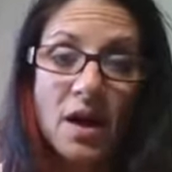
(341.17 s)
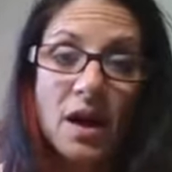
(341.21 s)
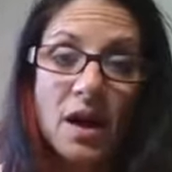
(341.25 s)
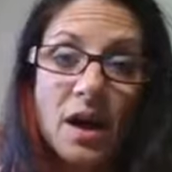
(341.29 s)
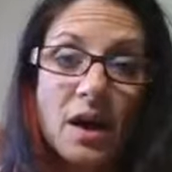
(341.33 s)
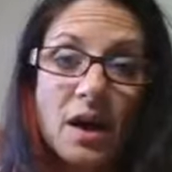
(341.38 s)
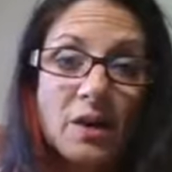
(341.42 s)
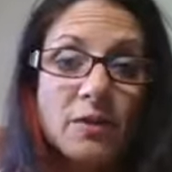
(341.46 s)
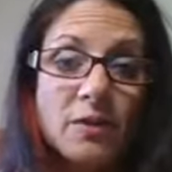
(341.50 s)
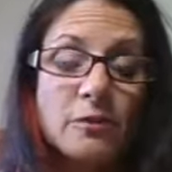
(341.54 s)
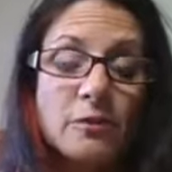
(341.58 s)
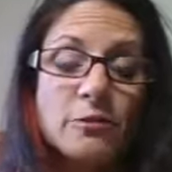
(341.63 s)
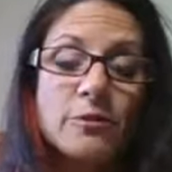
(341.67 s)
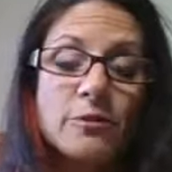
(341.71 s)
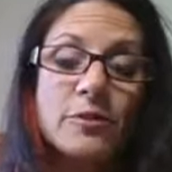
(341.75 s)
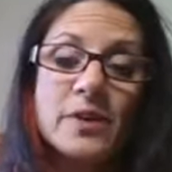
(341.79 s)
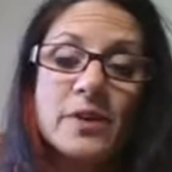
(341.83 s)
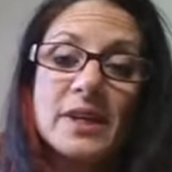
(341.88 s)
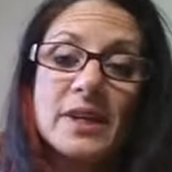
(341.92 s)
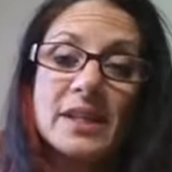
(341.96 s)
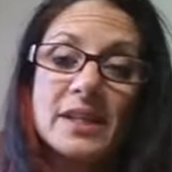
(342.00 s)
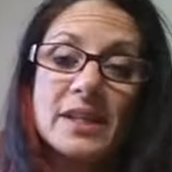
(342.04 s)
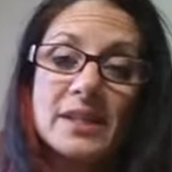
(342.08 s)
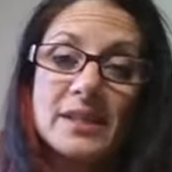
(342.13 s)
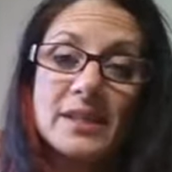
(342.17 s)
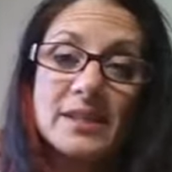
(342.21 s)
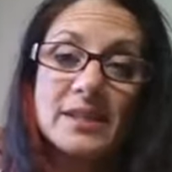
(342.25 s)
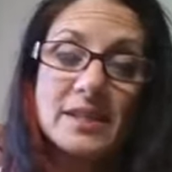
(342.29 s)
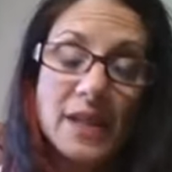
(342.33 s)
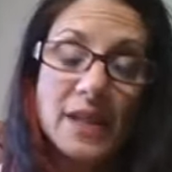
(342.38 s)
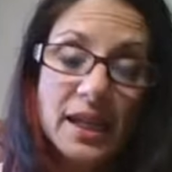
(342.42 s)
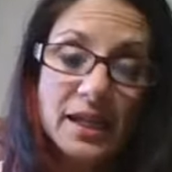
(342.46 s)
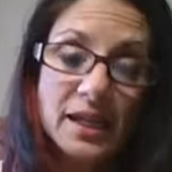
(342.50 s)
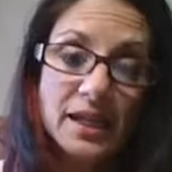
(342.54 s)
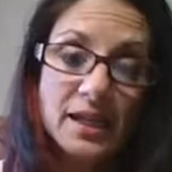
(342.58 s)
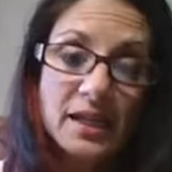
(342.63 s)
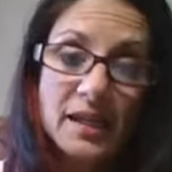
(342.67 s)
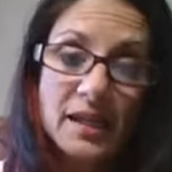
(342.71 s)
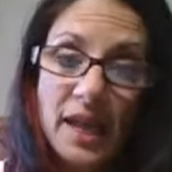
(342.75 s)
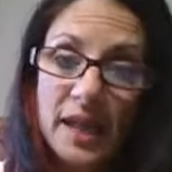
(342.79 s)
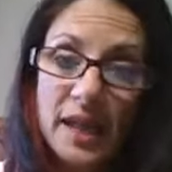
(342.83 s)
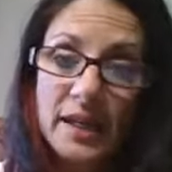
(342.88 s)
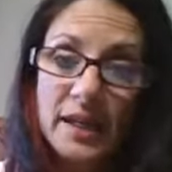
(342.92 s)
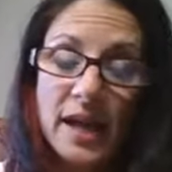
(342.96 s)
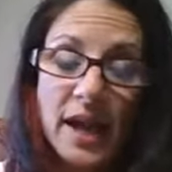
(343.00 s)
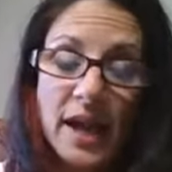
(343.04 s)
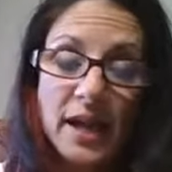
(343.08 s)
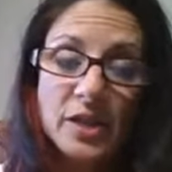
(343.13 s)
of taking
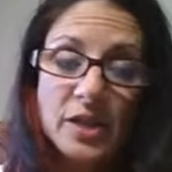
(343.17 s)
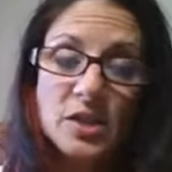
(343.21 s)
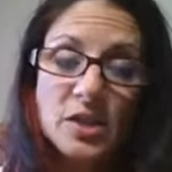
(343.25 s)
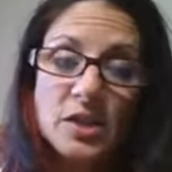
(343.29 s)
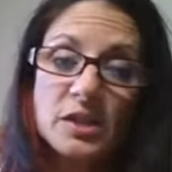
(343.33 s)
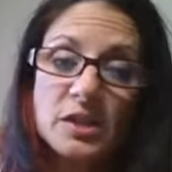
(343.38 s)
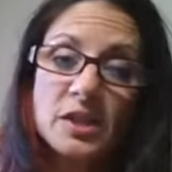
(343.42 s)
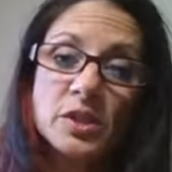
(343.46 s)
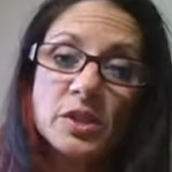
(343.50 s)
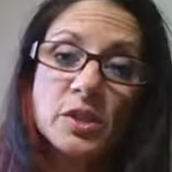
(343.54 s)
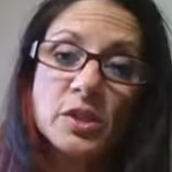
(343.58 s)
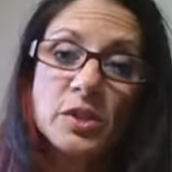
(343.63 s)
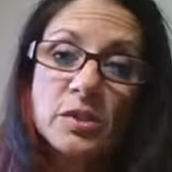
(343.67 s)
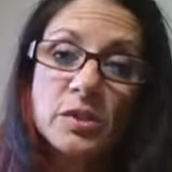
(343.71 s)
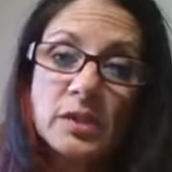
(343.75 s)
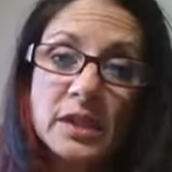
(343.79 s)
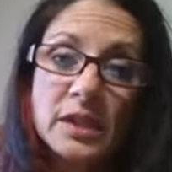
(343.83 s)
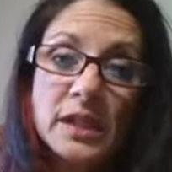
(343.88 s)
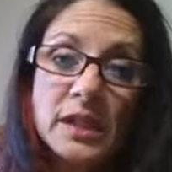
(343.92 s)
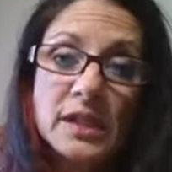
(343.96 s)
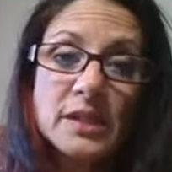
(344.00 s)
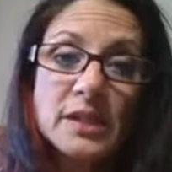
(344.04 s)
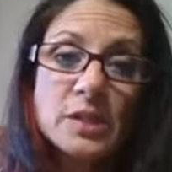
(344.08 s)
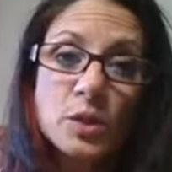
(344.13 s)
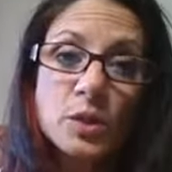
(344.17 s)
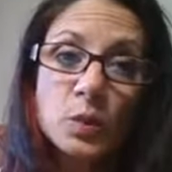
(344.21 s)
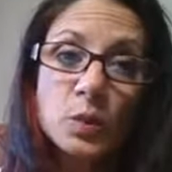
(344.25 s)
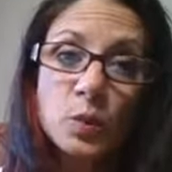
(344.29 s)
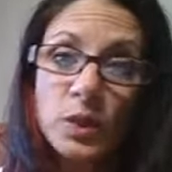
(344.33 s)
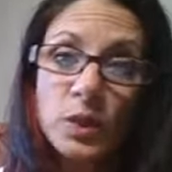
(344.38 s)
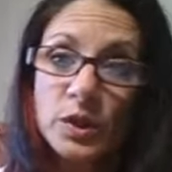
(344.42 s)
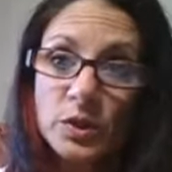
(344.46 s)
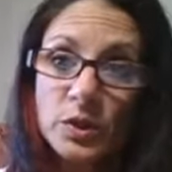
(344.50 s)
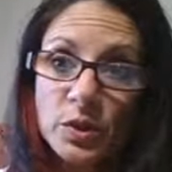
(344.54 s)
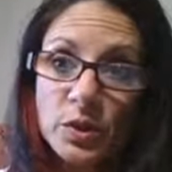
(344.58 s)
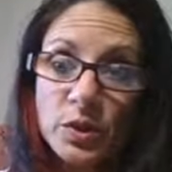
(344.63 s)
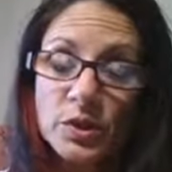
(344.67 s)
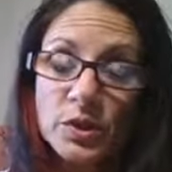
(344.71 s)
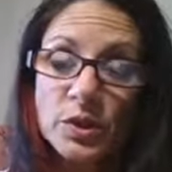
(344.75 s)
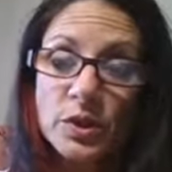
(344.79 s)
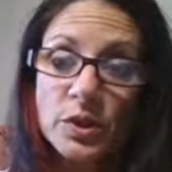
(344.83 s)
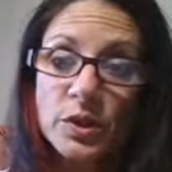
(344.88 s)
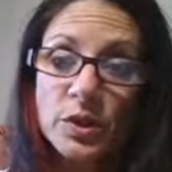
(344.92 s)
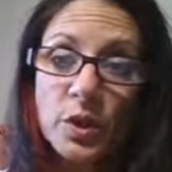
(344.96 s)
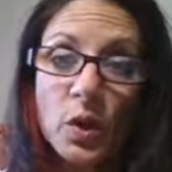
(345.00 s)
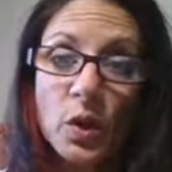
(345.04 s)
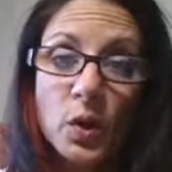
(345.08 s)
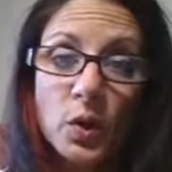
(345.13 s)
that action that you need to work towards your
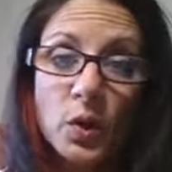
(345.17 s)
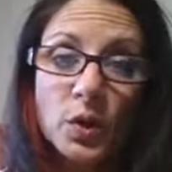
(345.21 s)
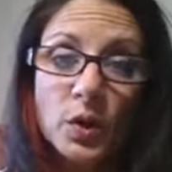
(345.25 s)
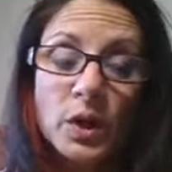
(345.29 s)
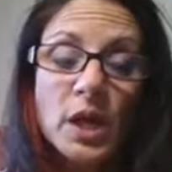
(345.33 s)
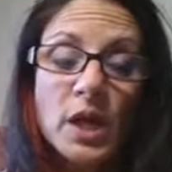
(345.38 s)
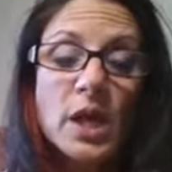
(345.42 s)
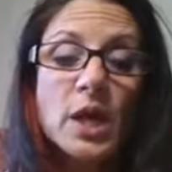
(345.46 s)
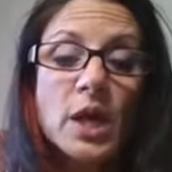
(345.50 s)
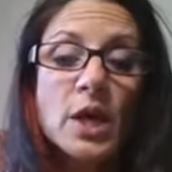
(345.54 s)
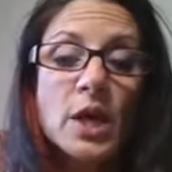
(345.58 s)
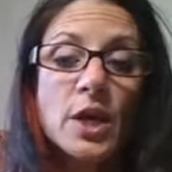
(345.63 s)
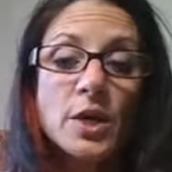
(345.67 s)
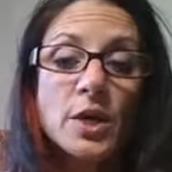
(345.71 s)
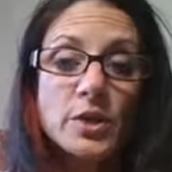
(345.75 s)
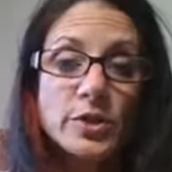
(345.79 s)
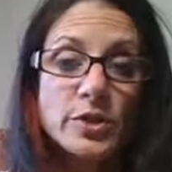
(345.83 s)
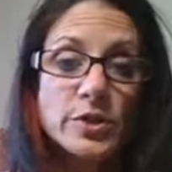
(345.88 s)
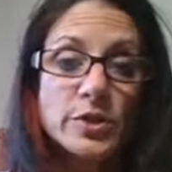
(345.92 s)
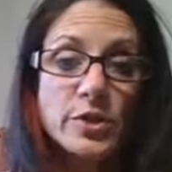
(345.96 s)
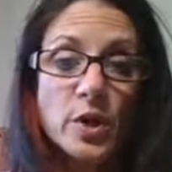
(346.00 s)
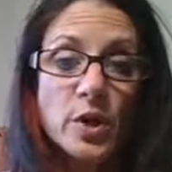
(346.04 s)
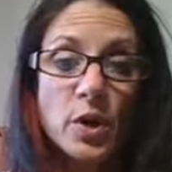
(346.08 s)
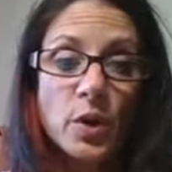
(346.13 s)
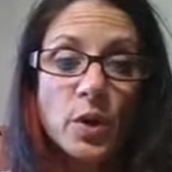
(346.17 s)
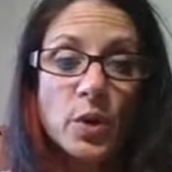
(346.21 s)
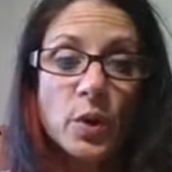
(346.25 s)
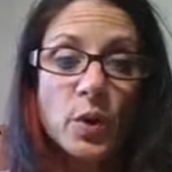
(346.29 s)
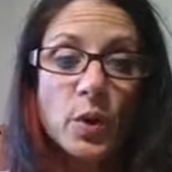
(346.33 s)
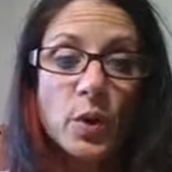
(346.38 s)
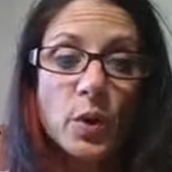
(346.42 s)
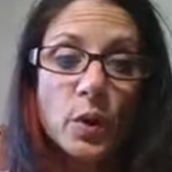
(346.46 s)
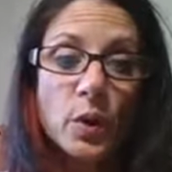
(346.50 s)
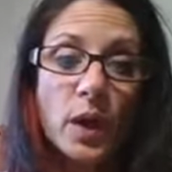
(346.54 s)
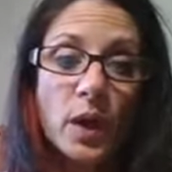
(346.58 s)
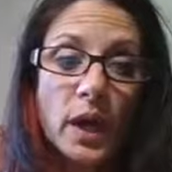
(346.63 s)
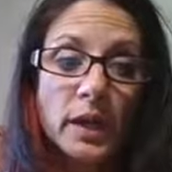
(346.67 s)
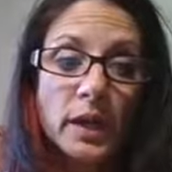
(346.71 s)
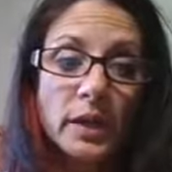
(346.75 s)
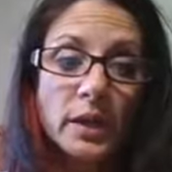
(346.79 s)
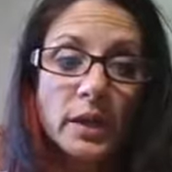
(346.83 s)
goal. So,